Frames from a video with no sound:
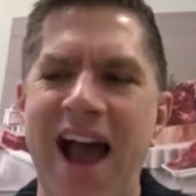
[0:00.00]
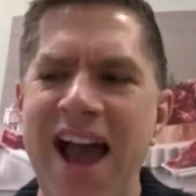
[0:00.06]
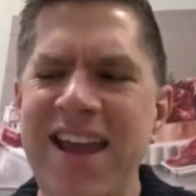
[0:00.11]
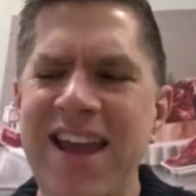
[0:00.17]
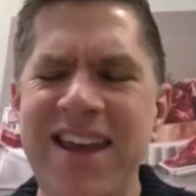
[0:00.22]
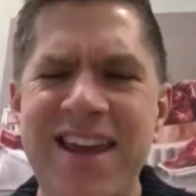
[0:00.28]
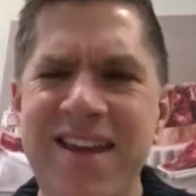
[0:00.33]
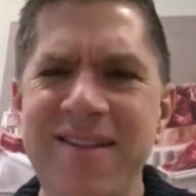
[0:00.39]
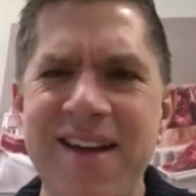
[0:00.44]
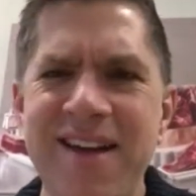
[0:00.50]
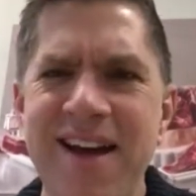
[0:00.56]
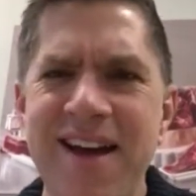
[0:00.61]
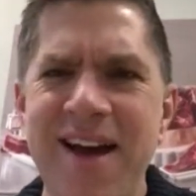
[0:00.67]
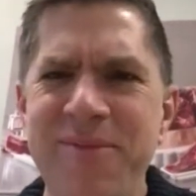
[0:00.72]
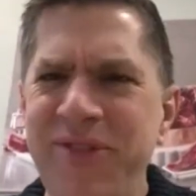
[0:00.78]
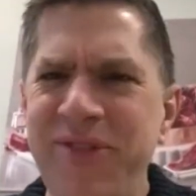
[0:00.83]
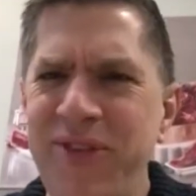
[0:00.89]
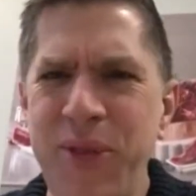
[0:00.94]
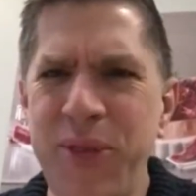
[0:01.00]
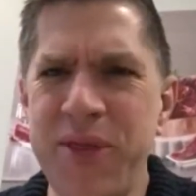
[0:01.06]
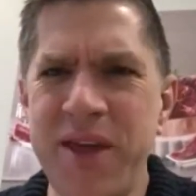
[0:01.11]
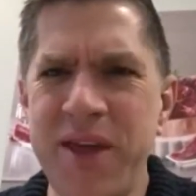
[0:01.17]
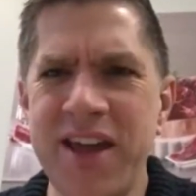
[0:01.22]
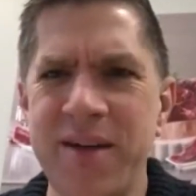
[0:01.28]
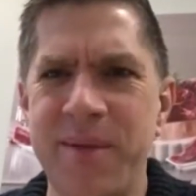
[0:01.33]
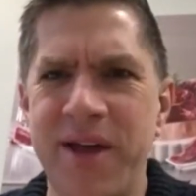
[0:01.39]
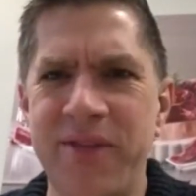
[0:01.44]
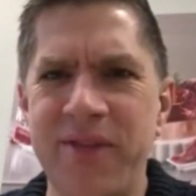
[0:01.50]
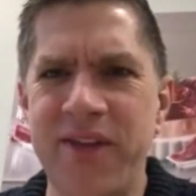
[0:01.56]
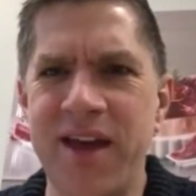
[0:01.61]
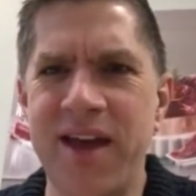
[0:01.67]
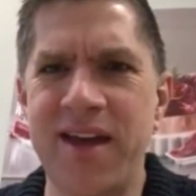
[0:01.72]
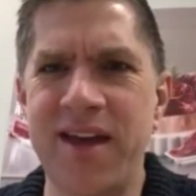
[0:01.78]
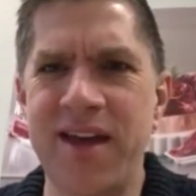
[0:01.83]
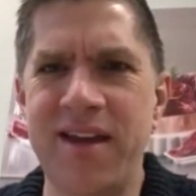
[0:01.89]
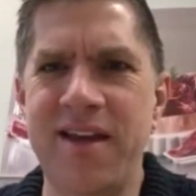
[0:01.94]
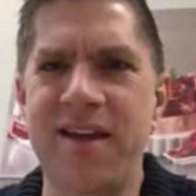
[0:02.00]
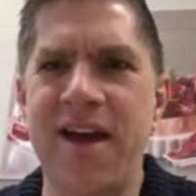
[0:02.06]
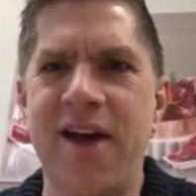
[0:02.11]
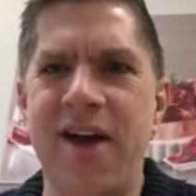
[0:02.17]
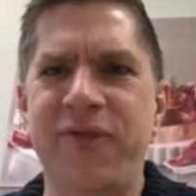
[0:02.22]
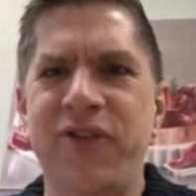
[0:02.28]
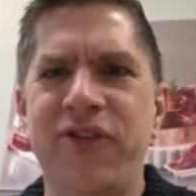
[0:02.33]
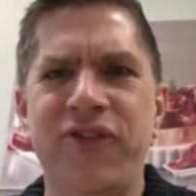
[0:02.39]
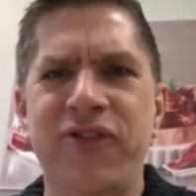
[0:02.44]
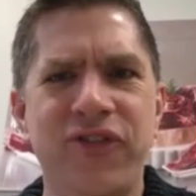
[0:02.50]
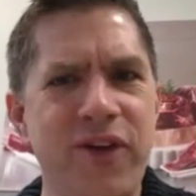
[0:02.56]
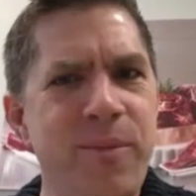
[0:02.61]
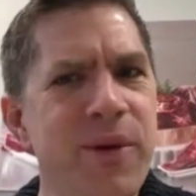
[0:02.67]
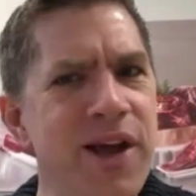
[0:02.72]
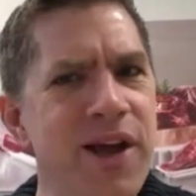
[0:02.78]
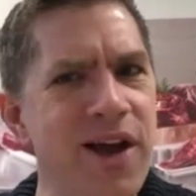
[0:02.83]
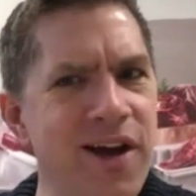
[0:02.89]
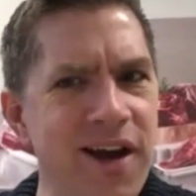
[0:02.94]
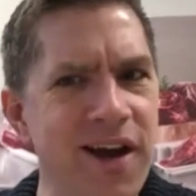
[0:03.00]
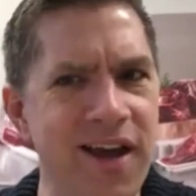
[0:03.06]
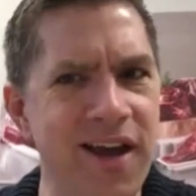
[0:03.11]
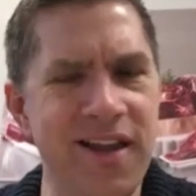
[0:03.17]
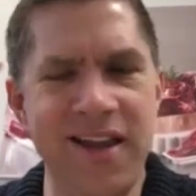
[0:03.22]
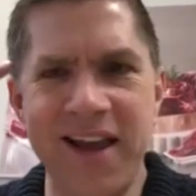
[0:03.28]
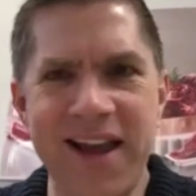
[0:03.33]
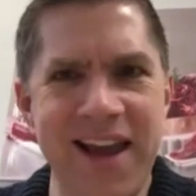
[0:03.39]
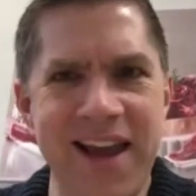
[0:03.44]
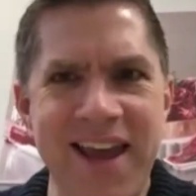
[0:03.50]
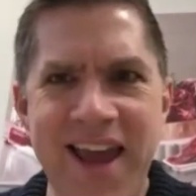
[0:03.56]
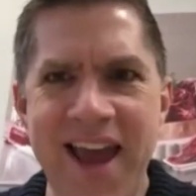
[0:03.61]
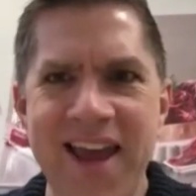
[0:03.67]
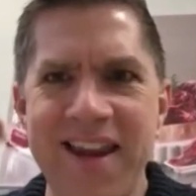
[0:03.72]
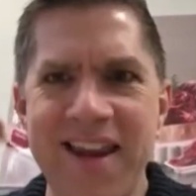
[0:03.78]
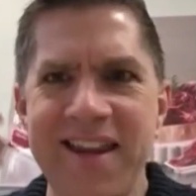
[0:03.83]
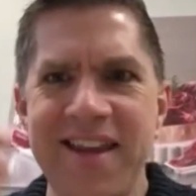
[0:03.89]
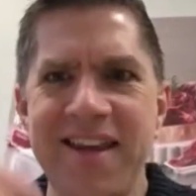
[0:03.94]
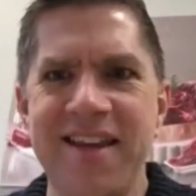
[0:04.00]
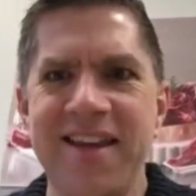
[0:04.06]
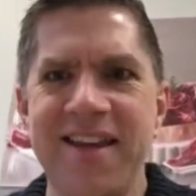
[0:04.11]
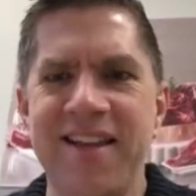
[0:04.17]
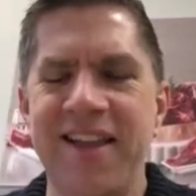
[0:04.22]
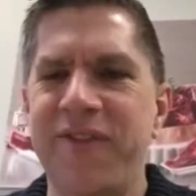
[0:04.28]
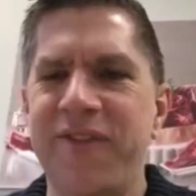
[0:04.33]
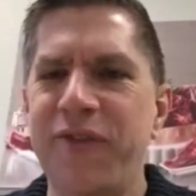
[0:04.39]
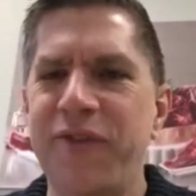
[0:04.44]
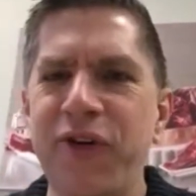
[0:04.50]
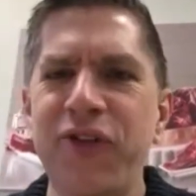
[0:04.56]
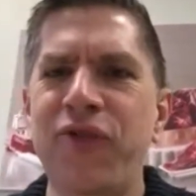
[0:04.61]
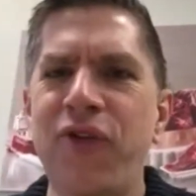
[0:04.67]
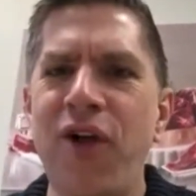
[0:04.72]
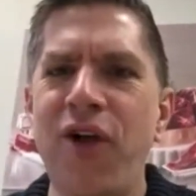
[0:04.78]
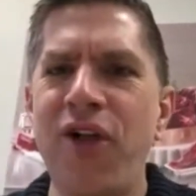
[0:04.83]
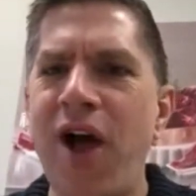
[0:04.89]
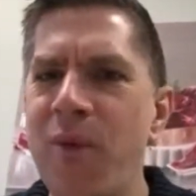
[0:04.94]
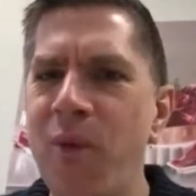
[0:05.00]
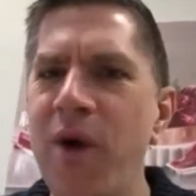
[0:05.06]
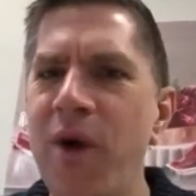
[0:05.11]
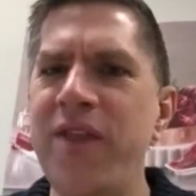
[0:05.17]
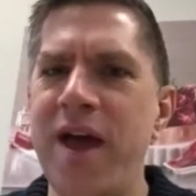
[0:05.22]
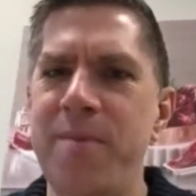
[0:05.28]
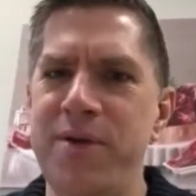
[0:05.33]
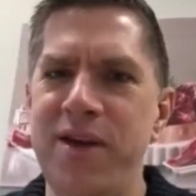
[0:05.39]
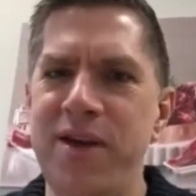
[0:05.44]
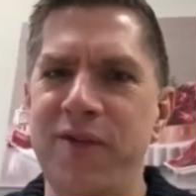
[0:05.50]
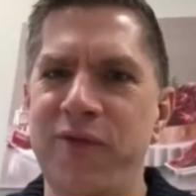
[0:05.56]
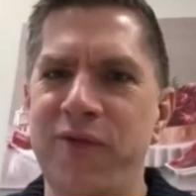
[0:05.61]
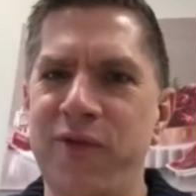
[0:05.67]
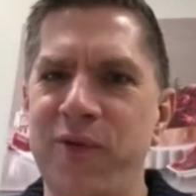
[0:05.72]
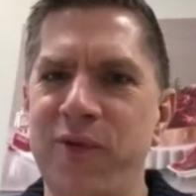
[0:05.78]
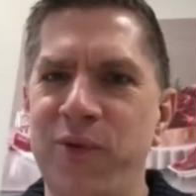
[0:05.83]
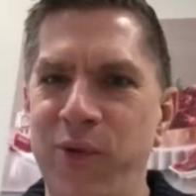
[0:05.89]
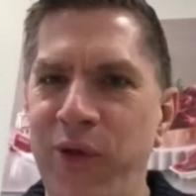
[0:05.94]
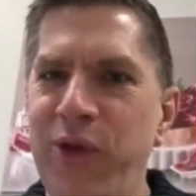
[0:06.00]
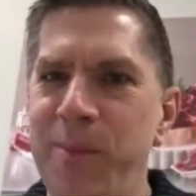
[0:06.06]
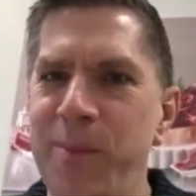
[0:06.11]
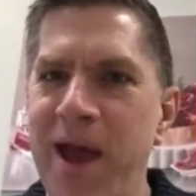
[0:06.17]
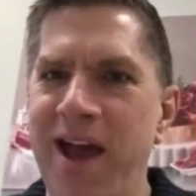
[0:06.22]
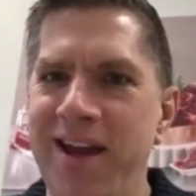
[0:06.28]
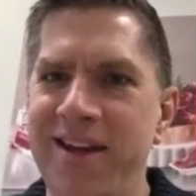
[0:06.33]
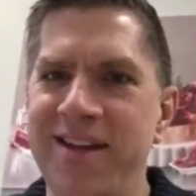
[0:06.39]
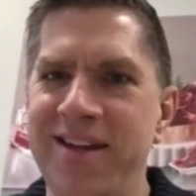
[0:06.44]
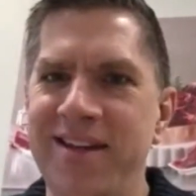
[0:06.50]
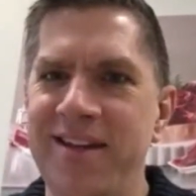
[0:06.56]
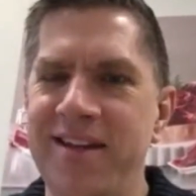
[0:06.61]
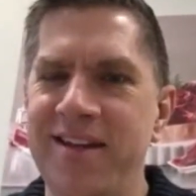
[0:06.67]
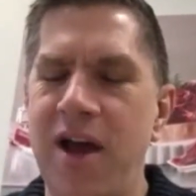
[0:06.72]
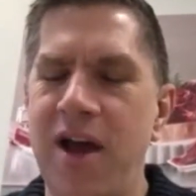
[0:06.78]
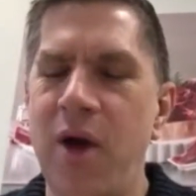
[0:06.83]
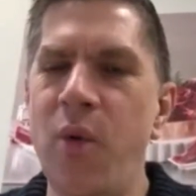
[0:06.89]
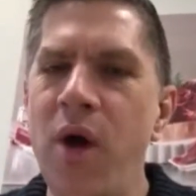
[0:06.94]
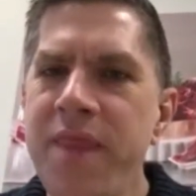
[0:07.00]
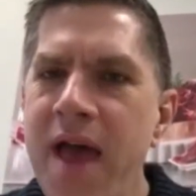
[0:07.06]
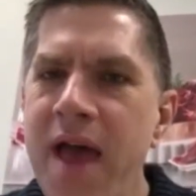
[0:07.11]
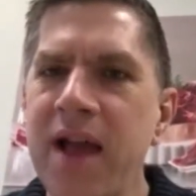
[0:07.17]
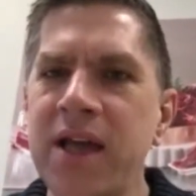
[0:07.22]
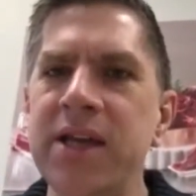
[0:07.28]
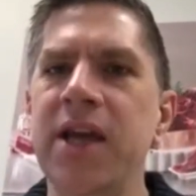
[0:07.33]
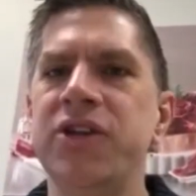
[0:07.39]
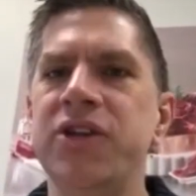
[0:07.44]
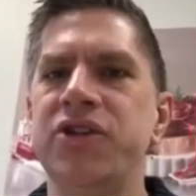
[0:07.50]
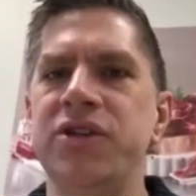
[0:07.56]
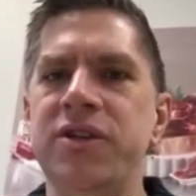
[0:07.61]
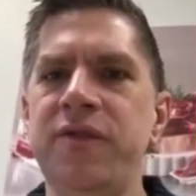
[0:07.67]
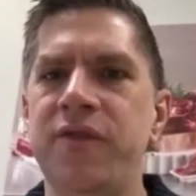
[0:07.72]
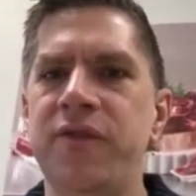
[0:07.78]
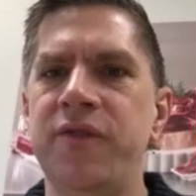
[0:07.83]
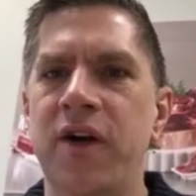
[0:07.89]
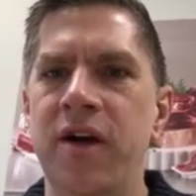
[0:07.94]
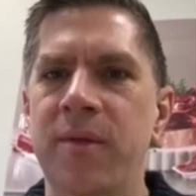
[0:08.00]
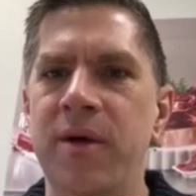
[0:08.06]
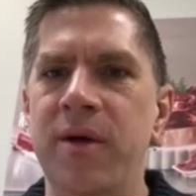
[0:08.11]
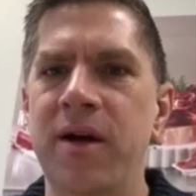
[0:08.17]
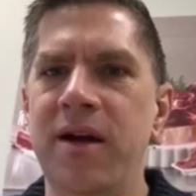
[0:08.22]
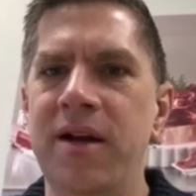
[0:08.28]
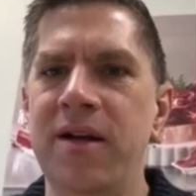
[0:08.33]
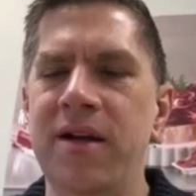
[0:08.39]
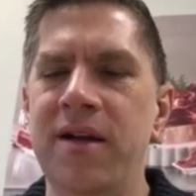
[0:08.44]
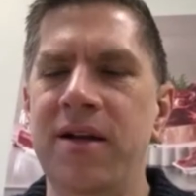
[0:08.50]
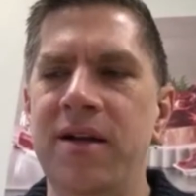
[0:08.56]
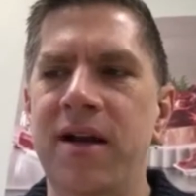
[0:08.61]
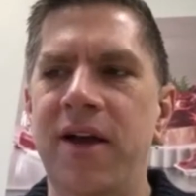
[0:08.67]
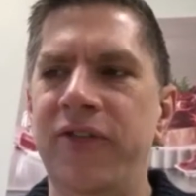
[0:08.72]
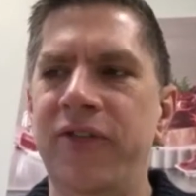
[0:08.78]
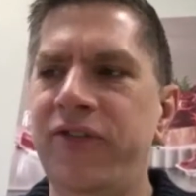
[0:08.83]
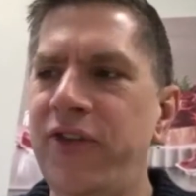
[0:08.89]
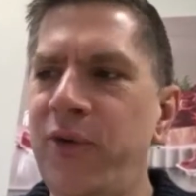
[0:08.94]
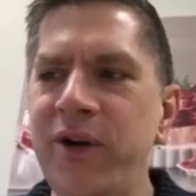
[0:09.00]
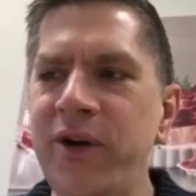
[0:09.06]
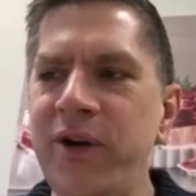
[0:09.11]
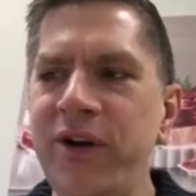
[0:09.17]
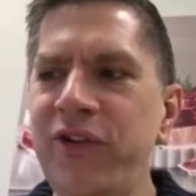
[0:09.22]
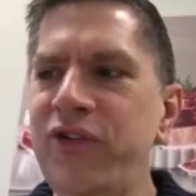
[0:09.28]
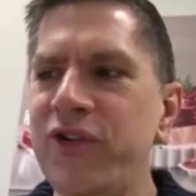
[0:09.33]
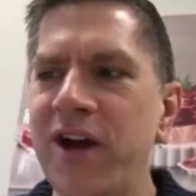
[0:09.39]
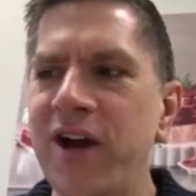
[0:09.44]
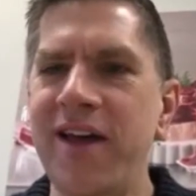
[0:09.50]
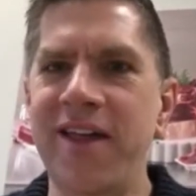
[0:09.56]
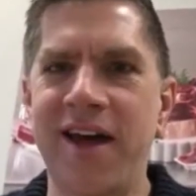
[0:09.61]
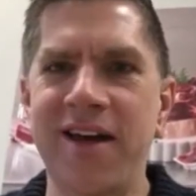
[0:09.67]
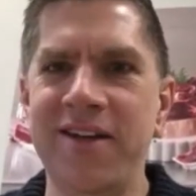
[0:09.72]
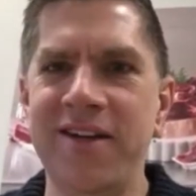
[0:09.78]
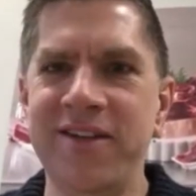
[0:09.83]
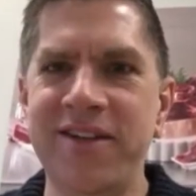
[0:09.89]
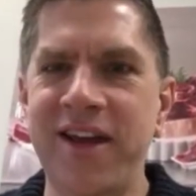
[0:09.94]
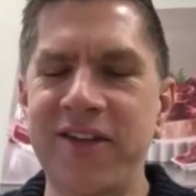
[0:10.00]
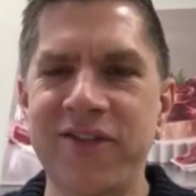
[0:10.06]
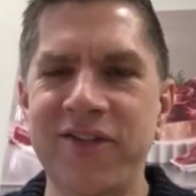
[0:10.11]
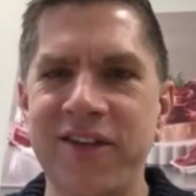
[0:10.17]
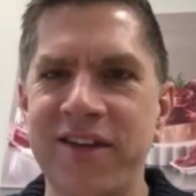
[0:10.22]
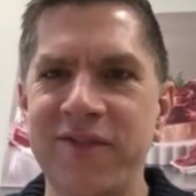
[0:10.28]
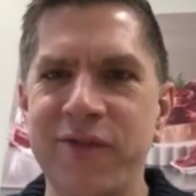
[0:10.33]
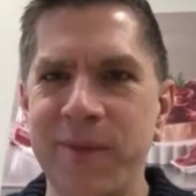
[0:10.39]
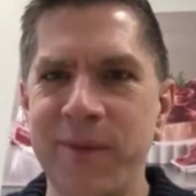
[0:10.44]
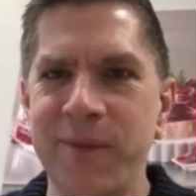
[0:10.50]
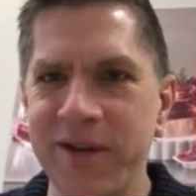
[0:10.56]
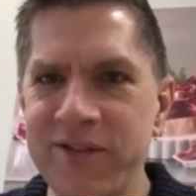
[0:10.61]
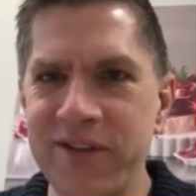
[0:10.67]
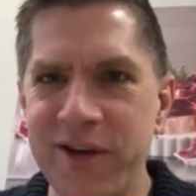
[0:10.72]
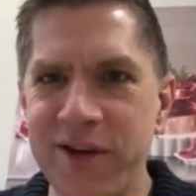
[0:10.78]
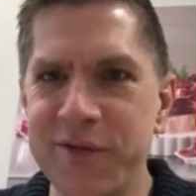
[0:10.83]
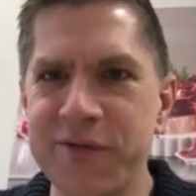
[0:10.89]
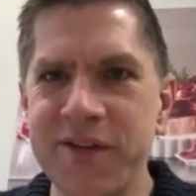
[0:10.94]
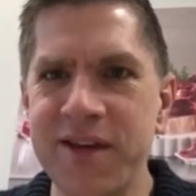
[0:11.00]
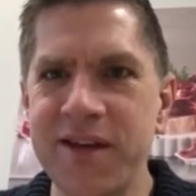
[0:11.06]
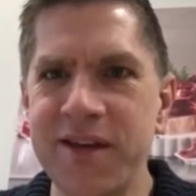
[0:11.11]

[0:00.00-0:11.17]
I'm still thinking about that after sleeping on it. Like I can't, like, first of all, I want that beef really bad. I want that connection to the farmer. I still want to try that and taste it for myself.